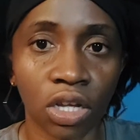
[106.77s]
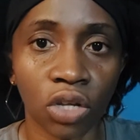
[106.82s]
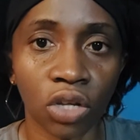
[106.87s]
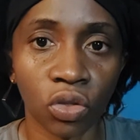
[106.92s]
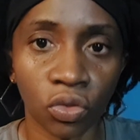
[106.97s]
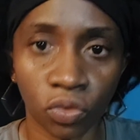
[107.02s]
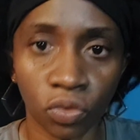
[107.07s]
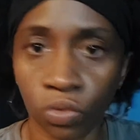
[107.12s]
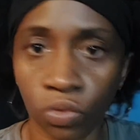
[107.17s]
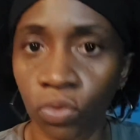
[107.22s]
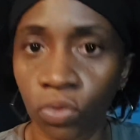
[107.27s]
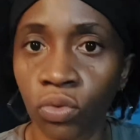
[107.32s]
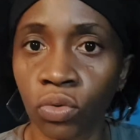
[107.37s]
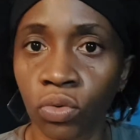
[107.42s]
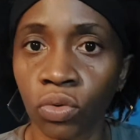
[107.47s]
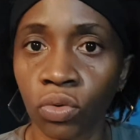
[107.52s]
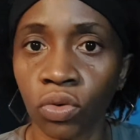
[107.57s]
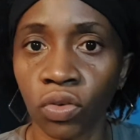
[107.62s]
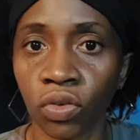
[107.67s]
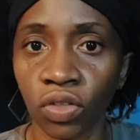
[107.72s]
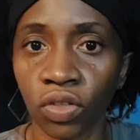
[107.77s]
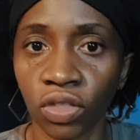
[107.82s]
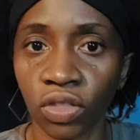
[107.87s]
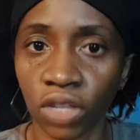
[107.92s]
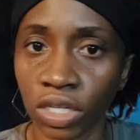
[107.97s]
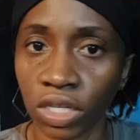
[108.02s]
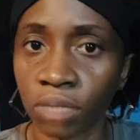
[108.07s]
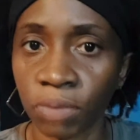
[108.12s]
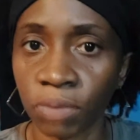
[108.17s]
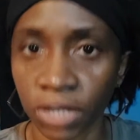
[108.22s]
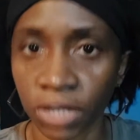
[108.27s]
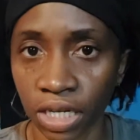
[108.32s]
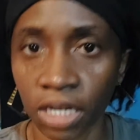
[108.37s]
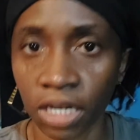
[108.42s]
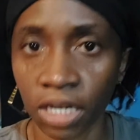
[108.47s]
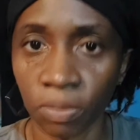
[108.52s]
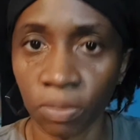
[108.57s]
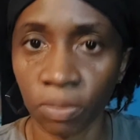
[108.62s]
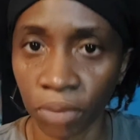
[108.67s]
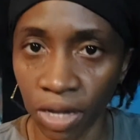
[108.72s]
through this
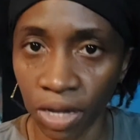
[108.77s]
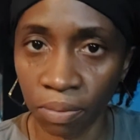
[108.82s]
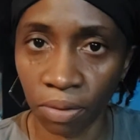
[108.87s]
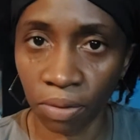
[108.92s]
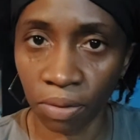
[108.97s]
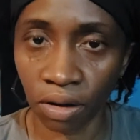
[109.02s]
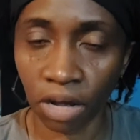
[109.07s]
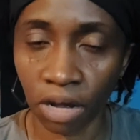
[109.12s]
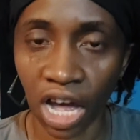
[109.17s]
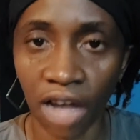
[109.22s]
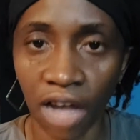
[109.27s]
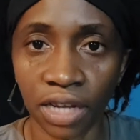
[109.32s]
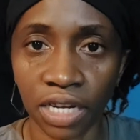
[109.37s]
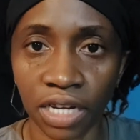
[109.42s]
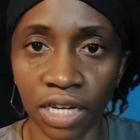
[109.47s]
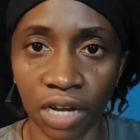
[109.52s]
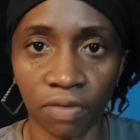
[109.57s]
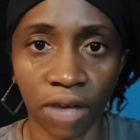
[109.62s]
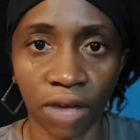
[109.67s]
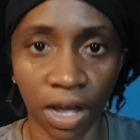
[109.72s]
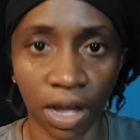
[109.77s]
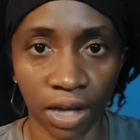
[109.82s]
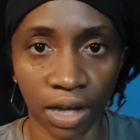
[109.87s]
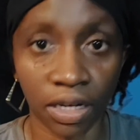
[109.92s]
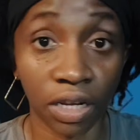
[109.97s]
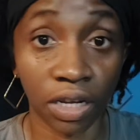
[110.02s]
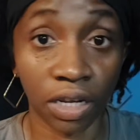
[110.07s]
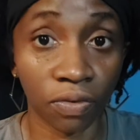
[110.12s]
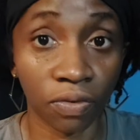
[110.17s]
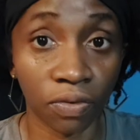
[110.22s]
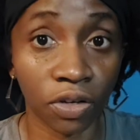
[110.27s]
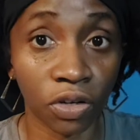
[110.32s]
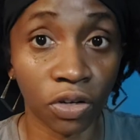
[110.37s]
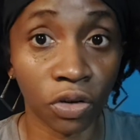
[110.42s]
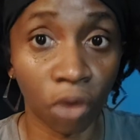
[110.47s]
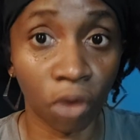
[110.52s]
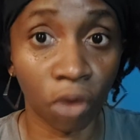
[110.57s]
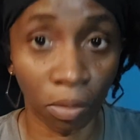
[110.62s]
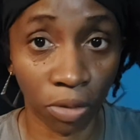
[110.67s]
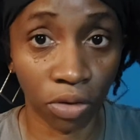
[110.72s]
particular paper and they have had a
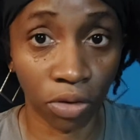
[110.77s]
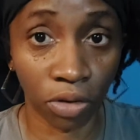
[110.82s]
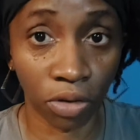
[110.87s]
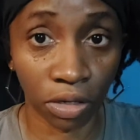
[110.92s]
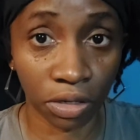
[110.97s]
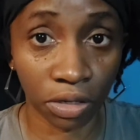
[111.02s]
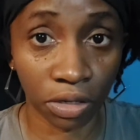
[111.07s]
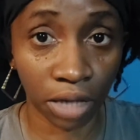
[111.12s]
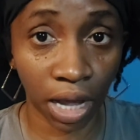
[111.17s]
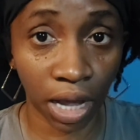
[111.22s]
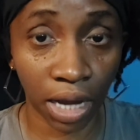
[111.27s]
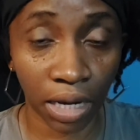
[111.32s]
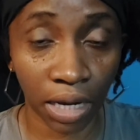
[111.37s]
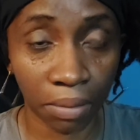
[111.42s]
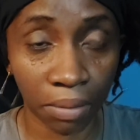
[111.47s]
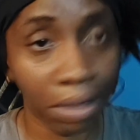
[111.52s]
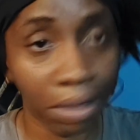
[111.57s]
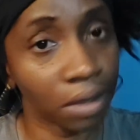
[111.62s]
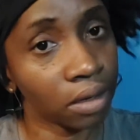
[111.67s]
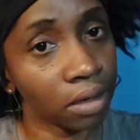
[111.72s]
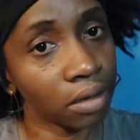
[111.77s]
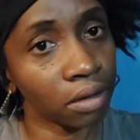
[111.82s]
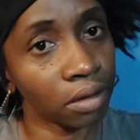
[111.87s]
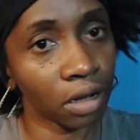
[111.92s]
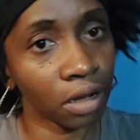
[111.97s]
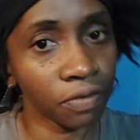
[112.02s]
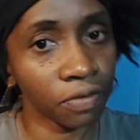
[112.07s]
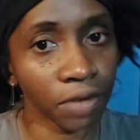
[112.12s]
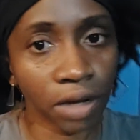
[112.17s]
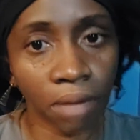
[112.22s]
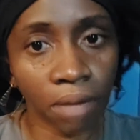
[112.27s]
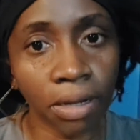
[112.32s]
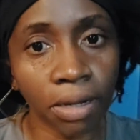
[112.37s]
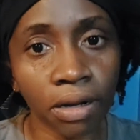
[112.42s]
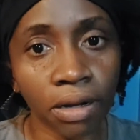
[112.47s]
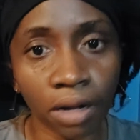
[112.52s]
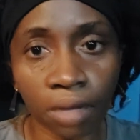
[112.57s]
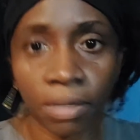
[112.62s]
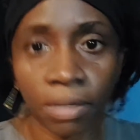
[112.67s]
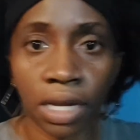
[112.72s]
phenomenal time. Not
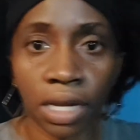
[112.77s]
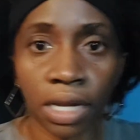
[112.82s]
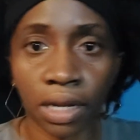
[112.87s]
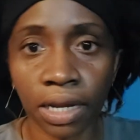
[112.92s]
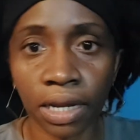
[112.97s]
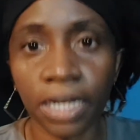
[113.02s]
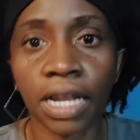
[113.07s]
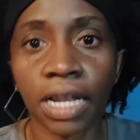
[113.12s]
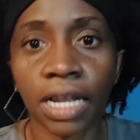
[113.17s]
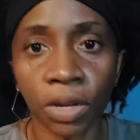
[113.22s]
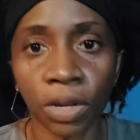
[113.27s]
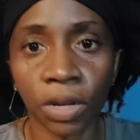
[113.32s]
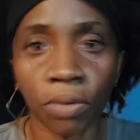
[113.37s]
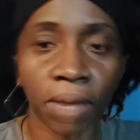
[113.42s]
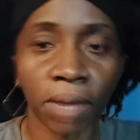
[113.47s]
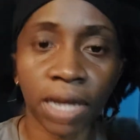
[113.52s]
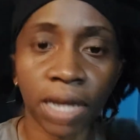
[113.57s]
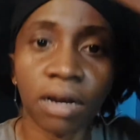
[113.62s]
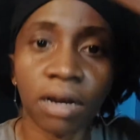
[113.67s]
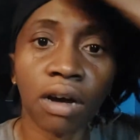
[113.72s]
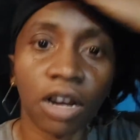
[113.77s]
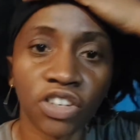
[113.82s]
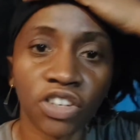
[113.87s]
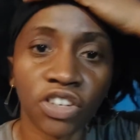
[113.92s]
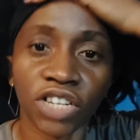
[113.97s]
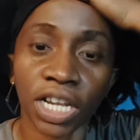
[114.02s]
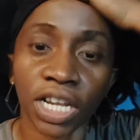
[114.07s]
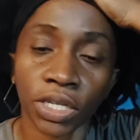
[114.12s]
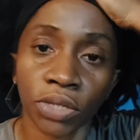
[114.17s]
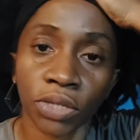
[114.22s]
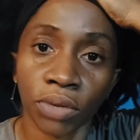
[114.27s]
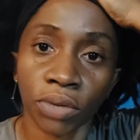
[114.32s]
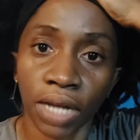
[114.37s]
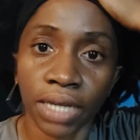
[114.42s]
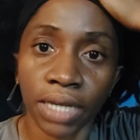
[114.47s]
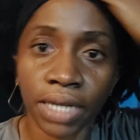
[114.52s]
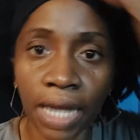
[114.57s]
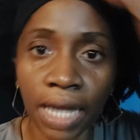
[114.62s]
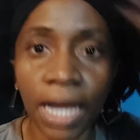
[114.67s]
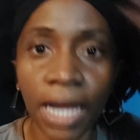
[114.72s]
phenomenal meaning that, oh my gosh, let's do it
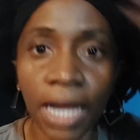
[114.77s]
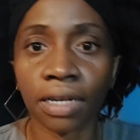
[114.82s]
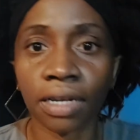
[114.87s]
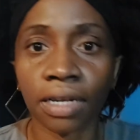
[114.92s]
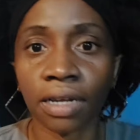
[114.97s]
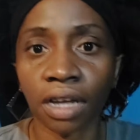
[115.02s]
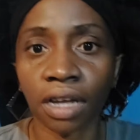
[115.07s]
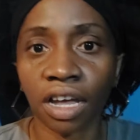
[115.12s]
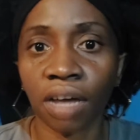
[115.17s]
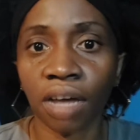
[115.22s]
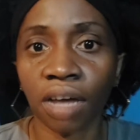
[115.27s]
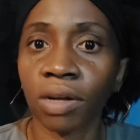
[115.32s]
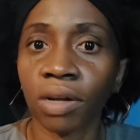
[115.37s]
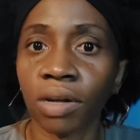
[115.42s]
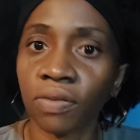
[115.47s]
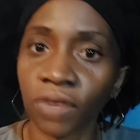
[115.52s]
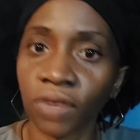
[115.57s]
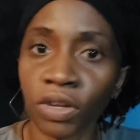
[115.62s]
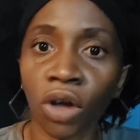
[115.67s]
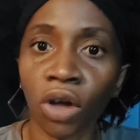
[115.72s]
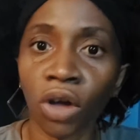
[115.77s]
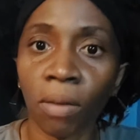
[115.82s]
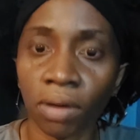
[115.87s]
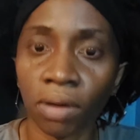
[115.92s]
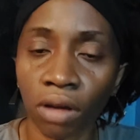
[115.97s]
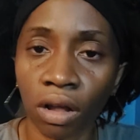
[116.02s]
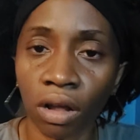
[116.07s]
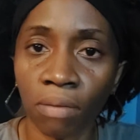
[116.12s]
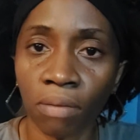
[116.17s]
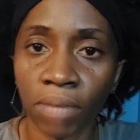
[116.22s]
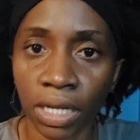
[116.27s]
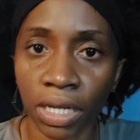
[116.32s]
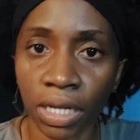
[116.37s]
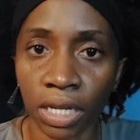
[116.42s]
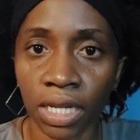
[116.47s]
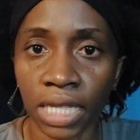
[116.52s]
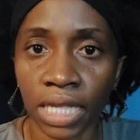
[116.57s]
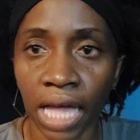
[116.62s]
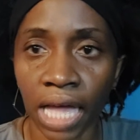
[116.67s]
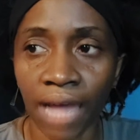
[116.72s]
again, but phenomenal
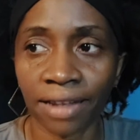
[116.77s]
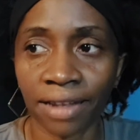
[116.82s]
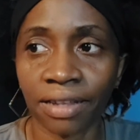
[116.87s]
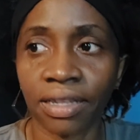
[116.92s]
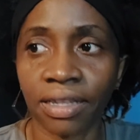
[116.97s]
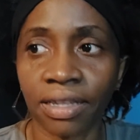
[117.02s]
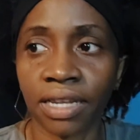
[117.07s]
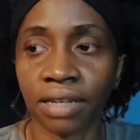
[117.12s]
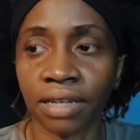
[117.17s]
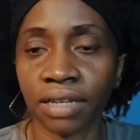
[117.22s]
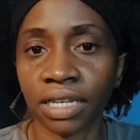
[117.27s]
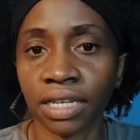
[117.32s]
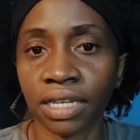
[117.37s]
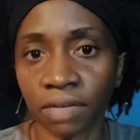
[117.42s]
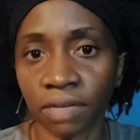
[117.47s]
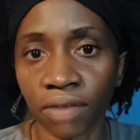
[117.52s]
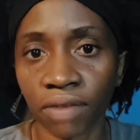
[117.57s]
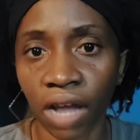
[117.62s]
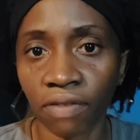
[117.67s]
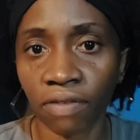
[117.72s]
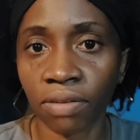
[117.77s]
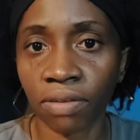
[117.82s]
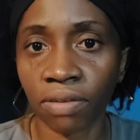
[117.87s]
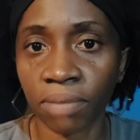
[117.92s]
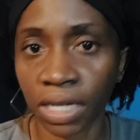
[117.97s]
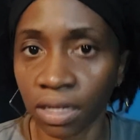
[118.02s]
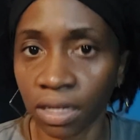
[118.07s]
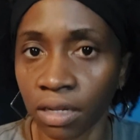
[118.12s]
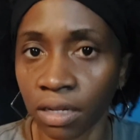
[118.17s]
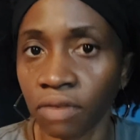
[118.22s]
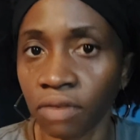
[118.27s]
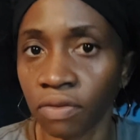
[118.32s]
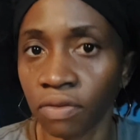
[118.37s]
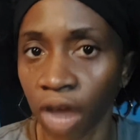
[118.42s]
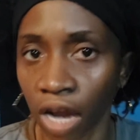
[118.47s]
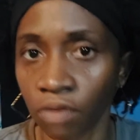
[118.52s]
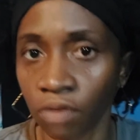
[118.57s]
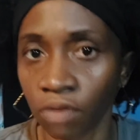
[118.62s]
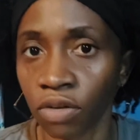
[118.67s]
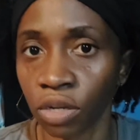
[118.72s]
meaning that they didn't even have to be in
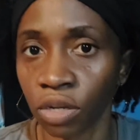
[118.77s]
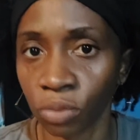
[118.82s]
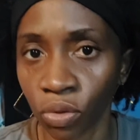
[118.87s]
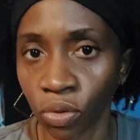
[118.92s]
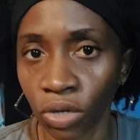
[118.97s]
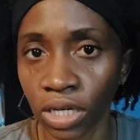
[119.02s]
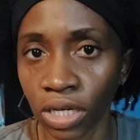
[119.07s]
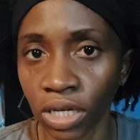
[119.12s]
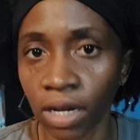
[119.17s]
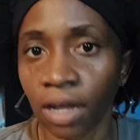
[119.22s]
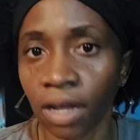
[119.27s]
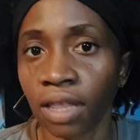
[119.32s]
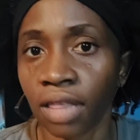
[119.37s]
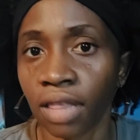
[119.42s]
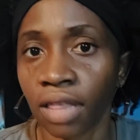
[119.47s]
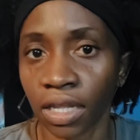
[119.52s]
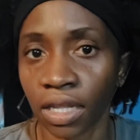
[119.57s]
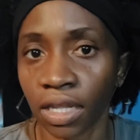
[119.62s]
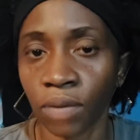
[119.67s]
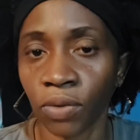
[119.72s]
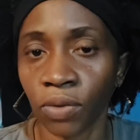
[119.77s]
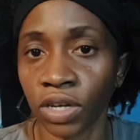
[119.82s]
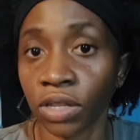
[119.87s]
survival mode, that they were in